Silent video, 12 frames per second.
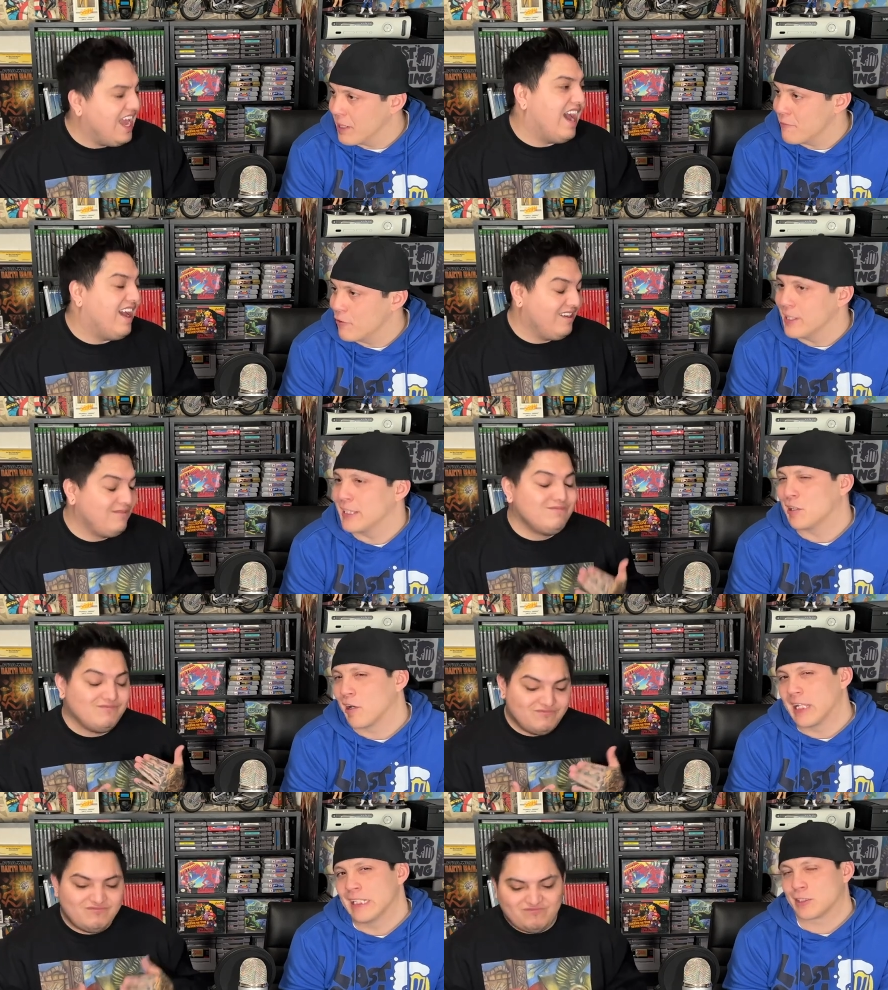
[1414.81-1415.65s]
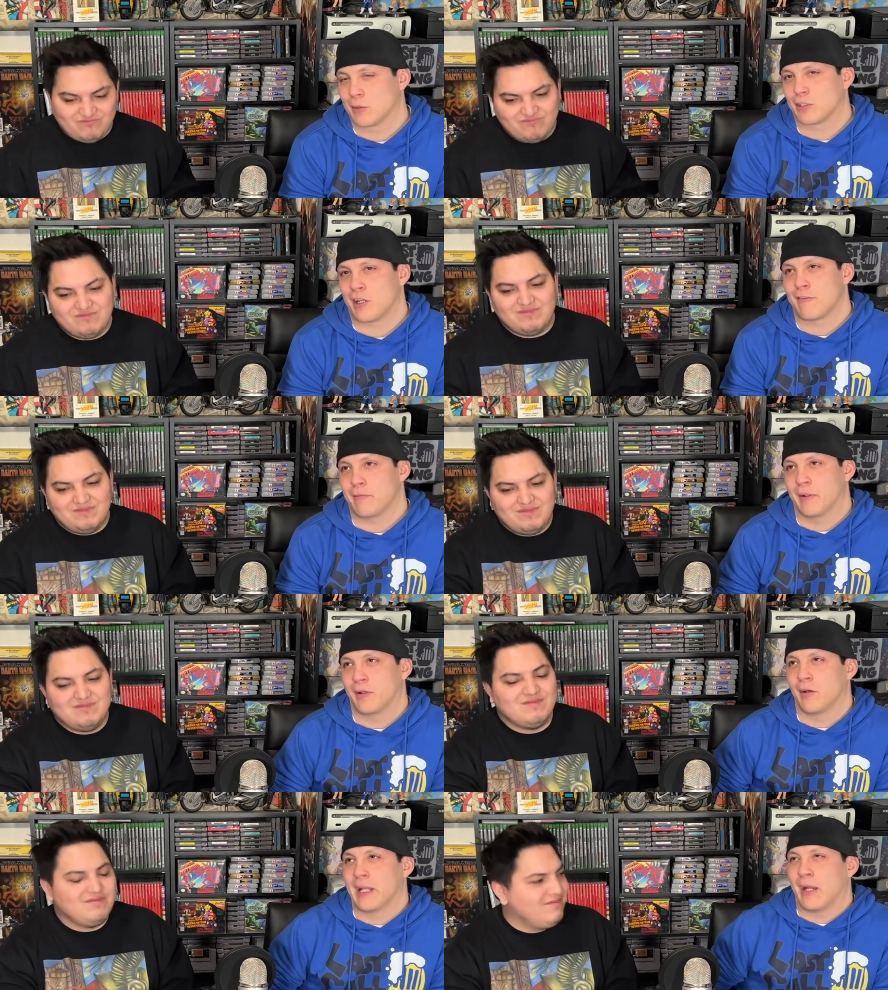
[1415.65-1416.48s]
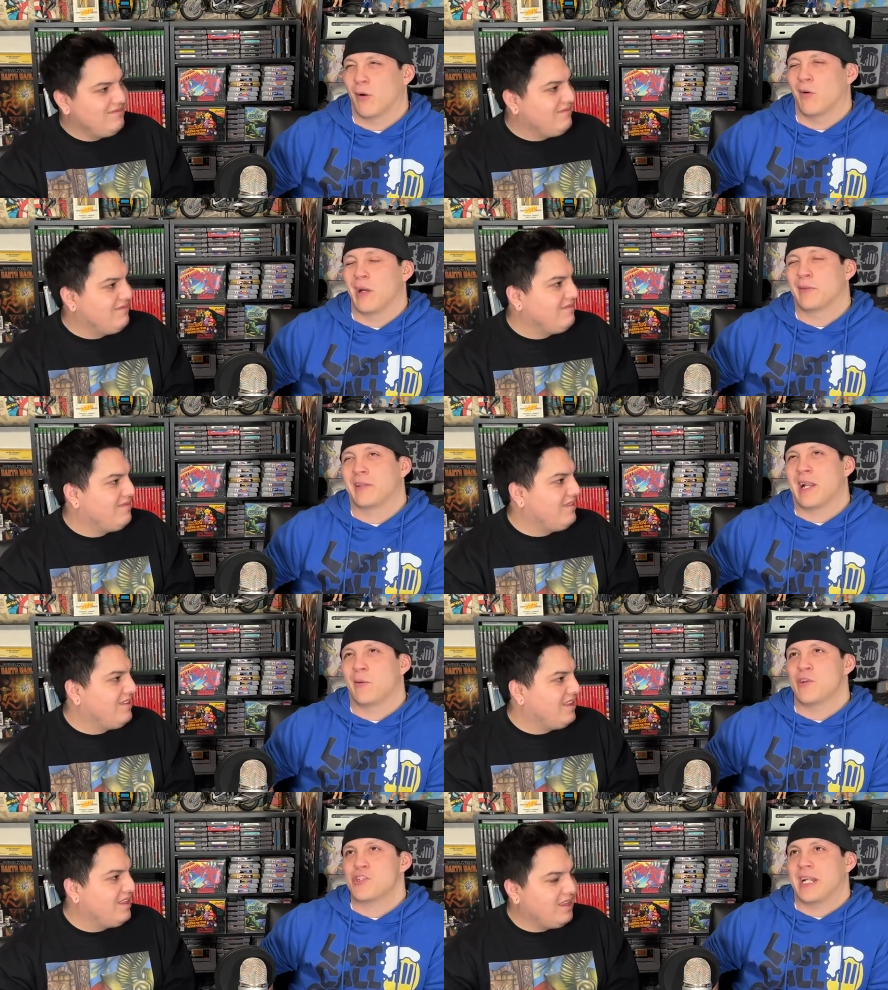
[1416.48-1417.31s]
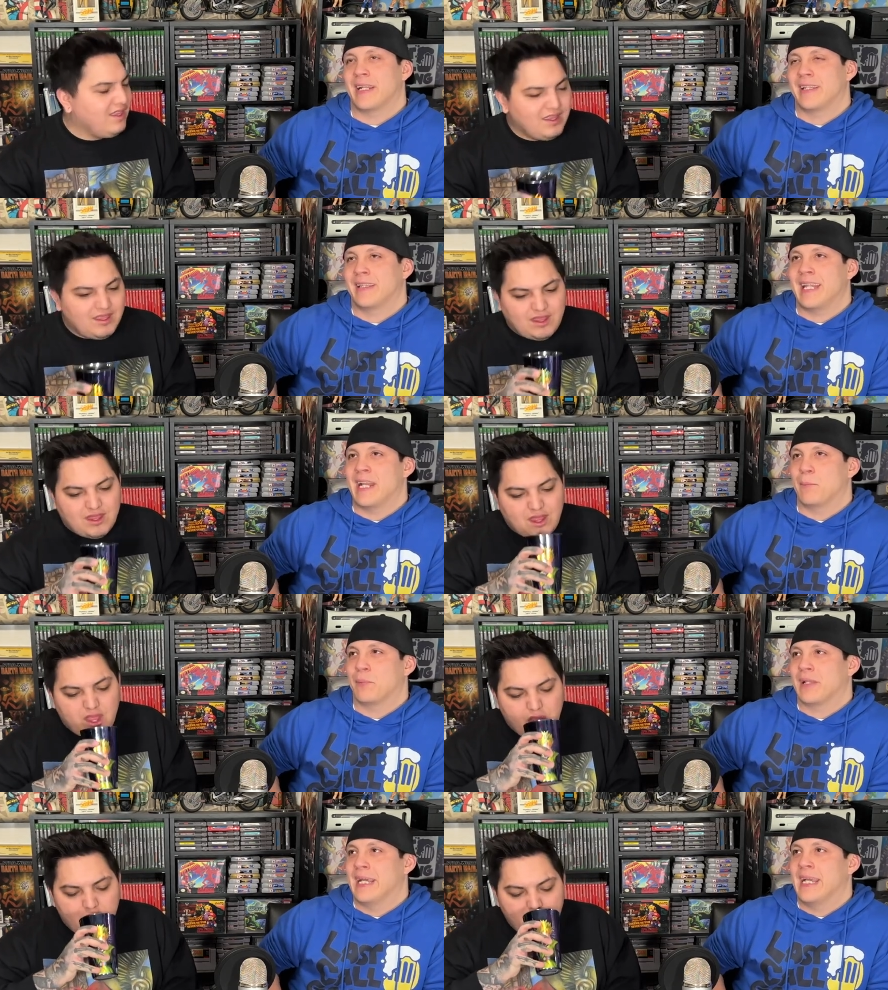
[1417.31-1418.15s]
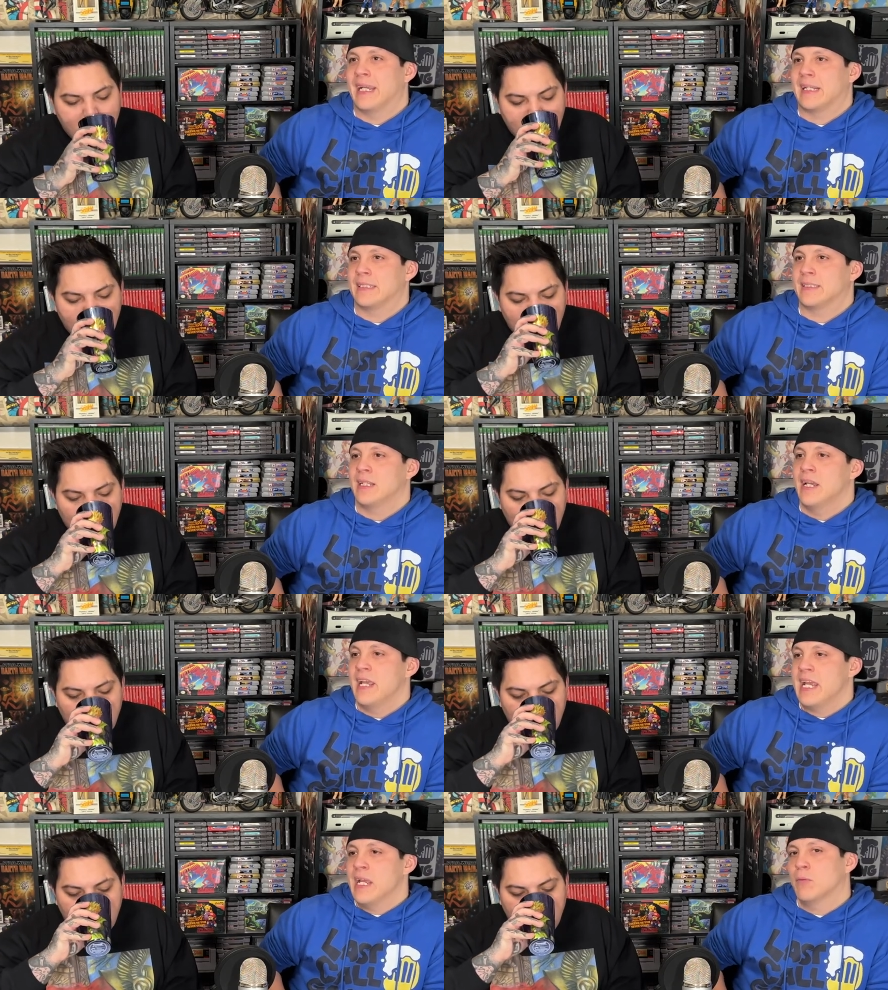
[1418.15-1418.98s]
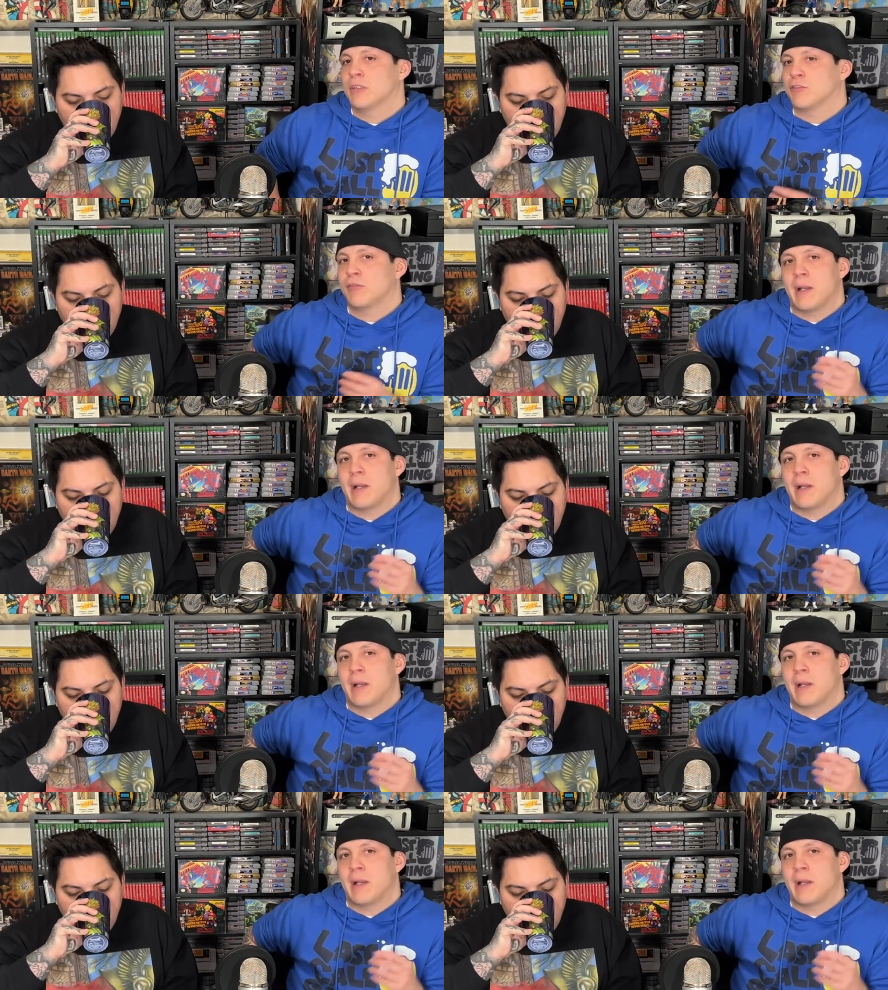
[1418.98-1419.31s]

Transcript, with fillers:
Speaker 1: I've already done it, so it's hard for me to go like, oh, I did. I wish I didn't play it because it was.